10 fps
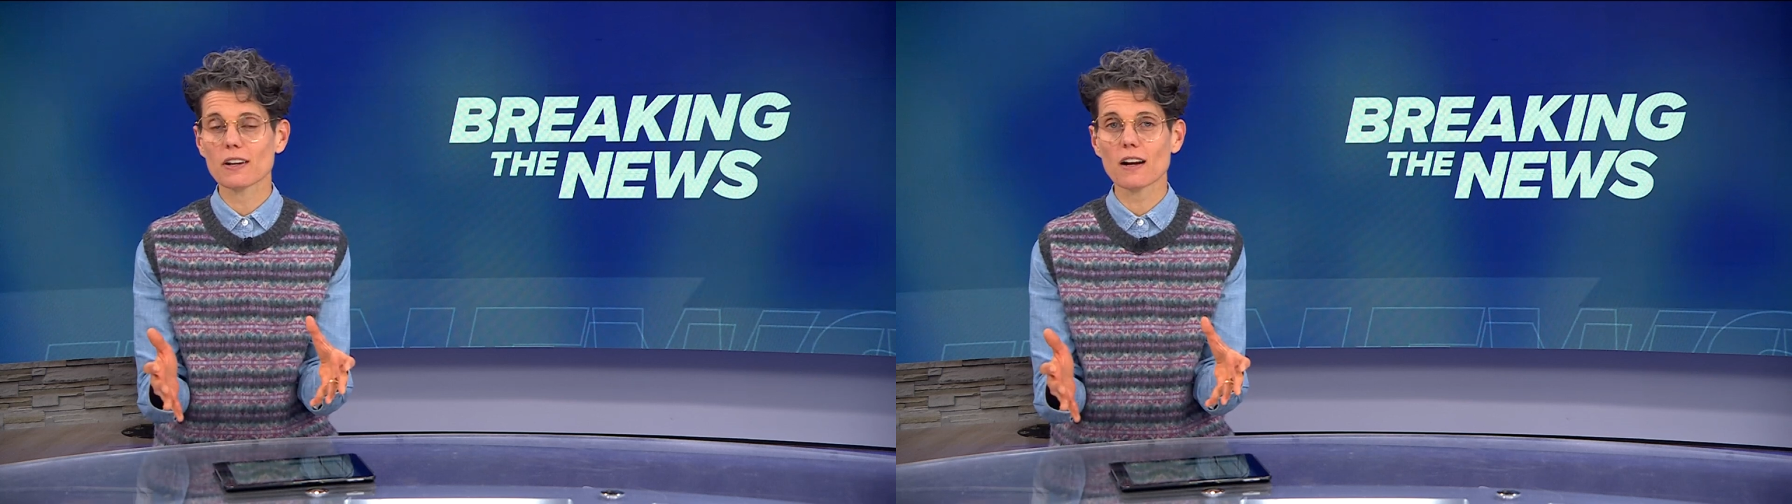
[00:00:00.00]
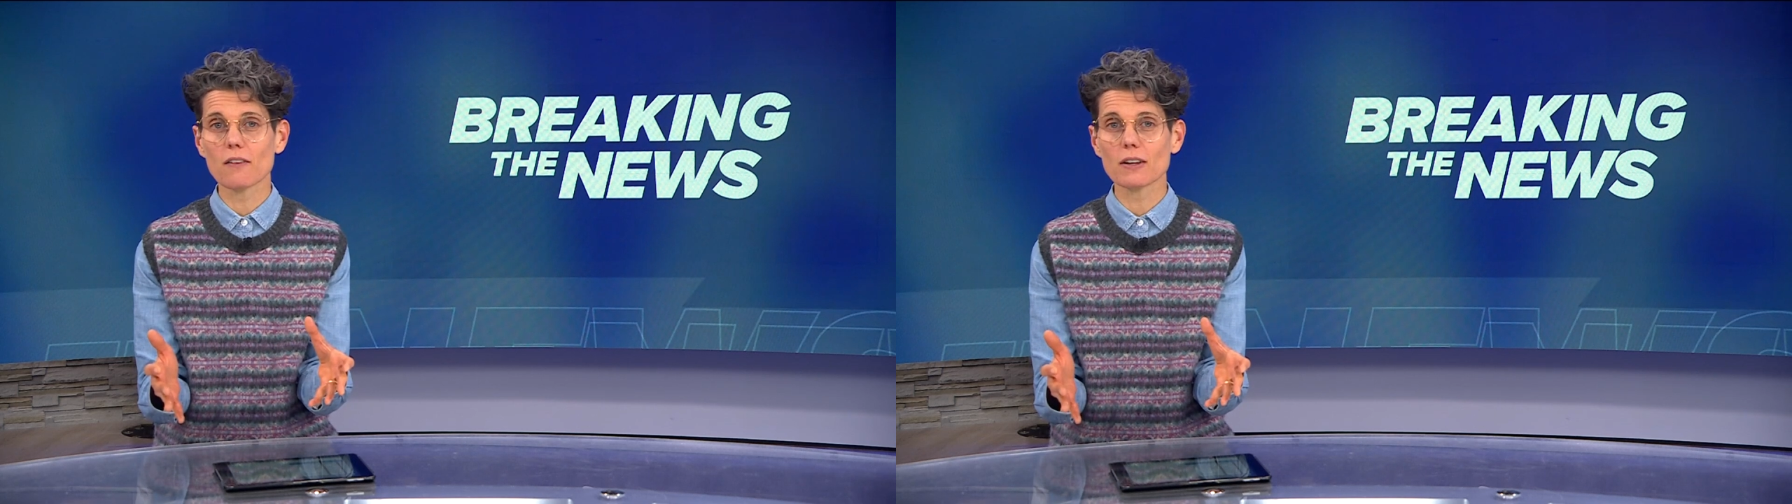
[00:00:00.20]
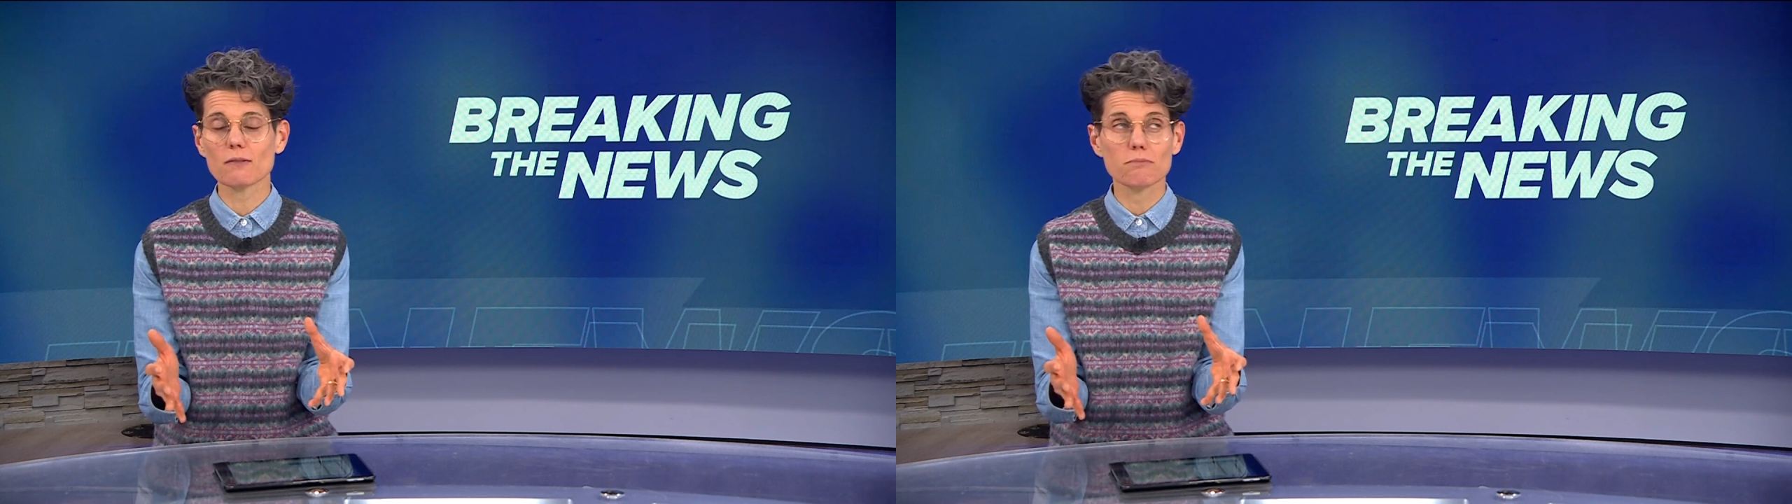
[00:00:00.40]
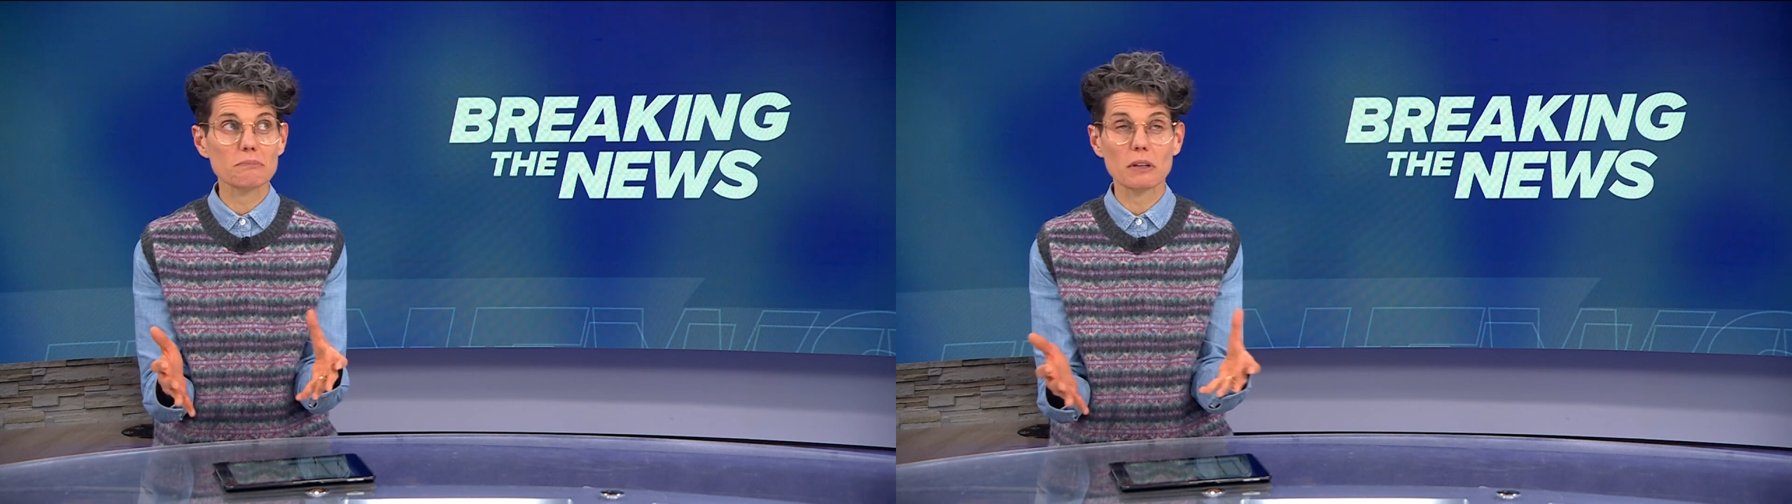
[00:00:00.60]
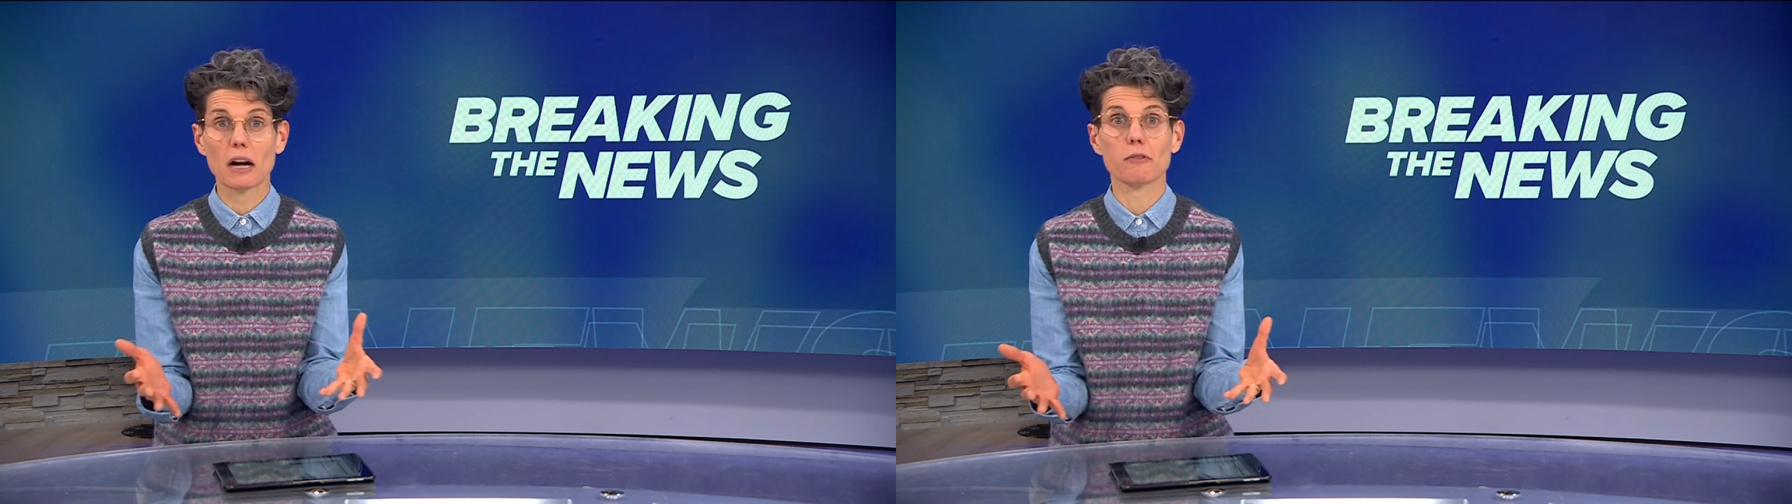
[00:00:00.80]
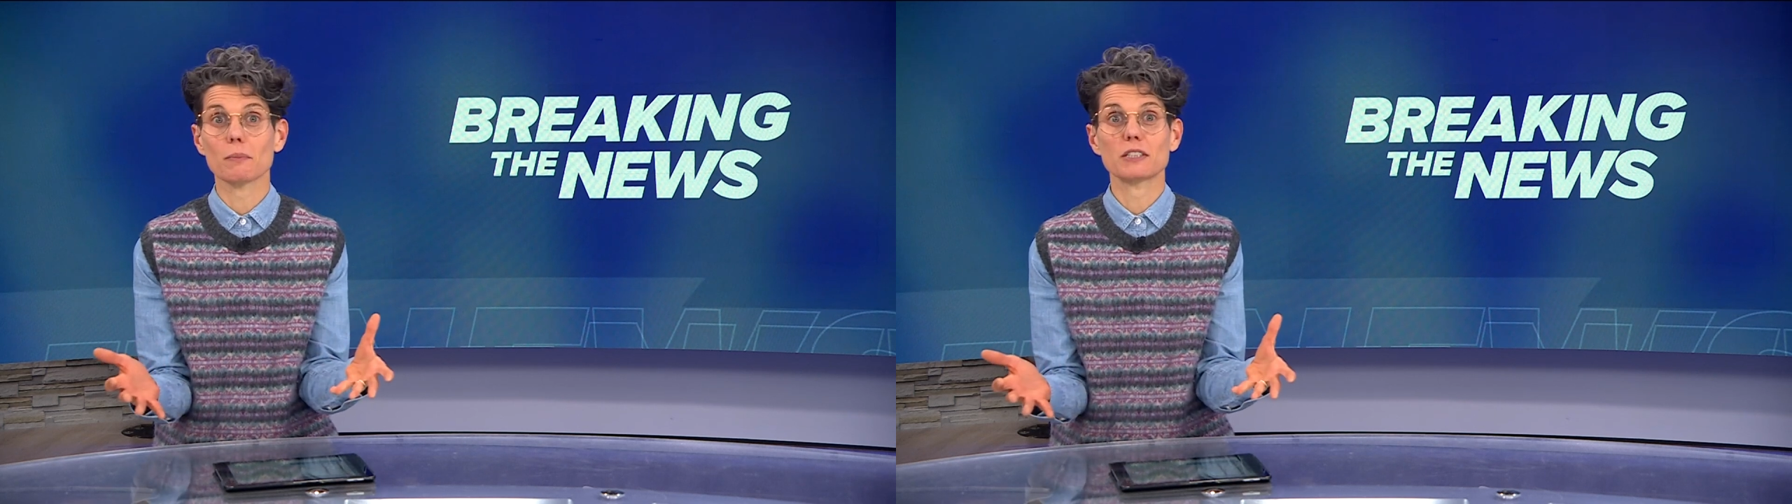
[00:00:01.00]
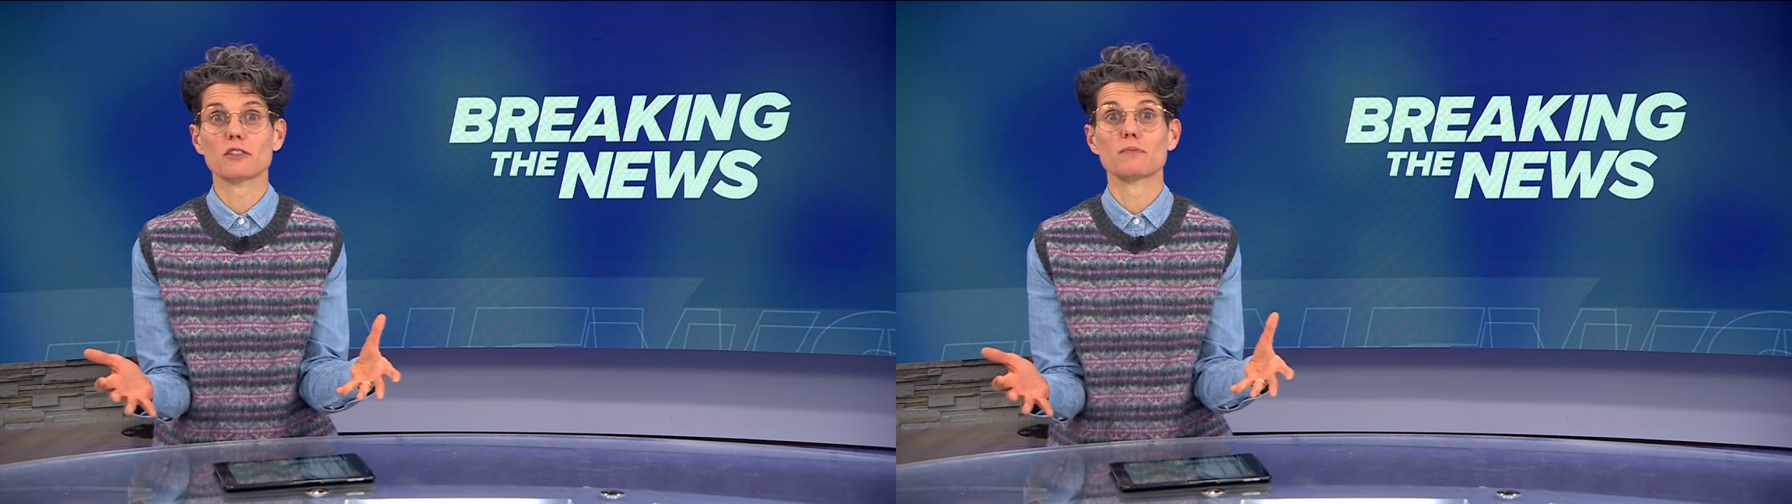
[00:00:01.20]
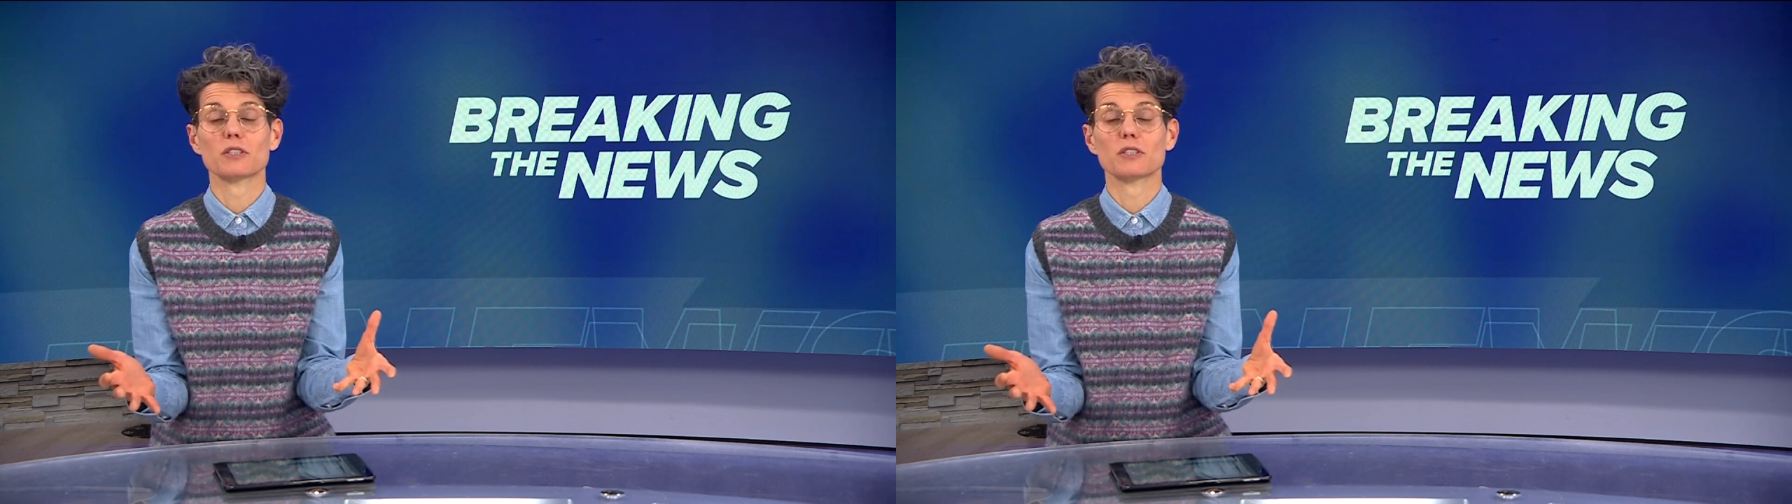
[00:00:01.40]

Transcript: govern the government of